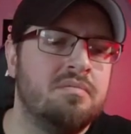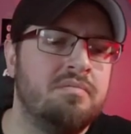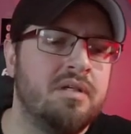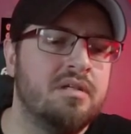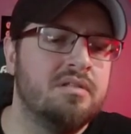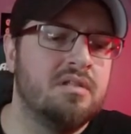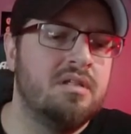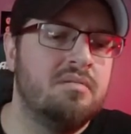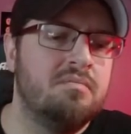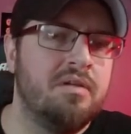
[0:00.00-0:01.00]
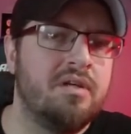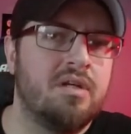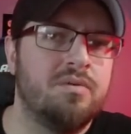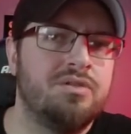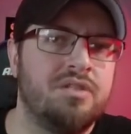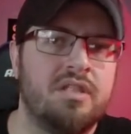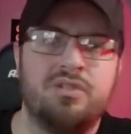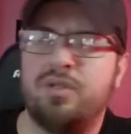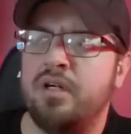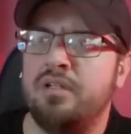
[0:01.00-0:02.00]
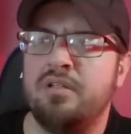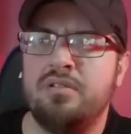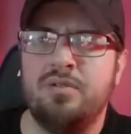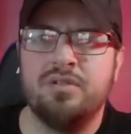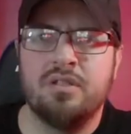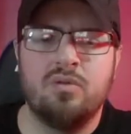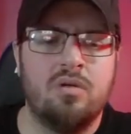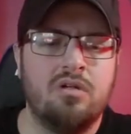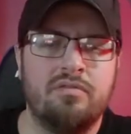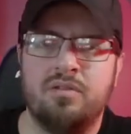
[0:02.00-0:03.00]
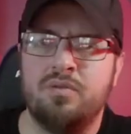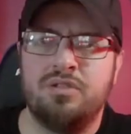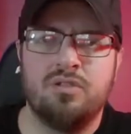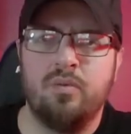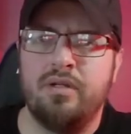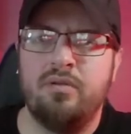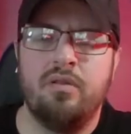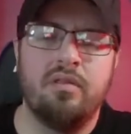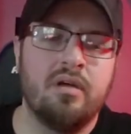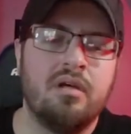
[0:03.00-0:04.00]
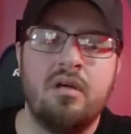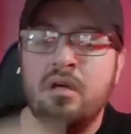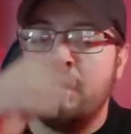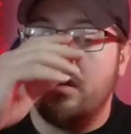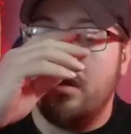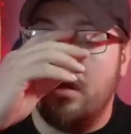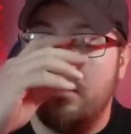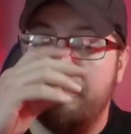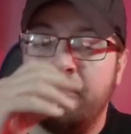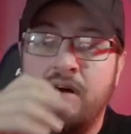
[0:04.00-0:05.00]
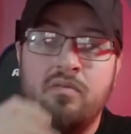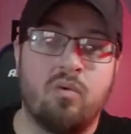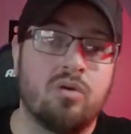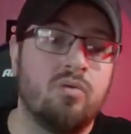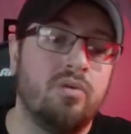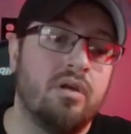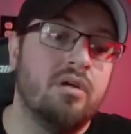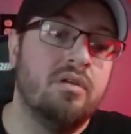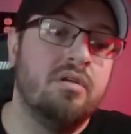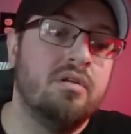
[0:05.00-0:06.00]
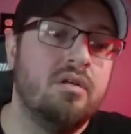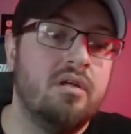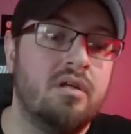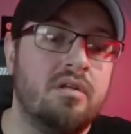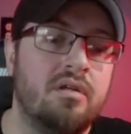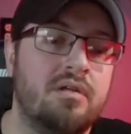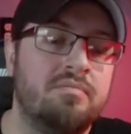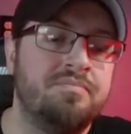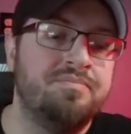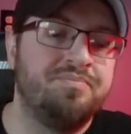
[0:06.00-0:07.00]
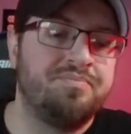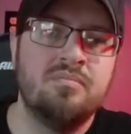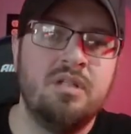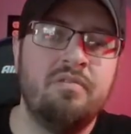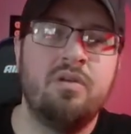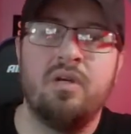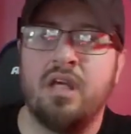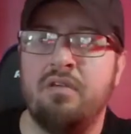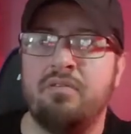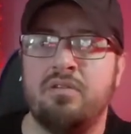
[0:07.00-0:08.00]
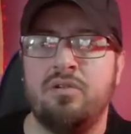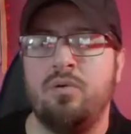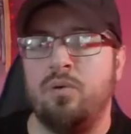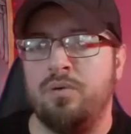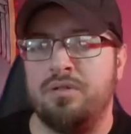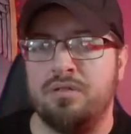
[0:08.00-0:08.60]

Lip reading: because I think I originally had tried using 12 and it was just way too thick. 5 worked really good, and even though I gave the two corners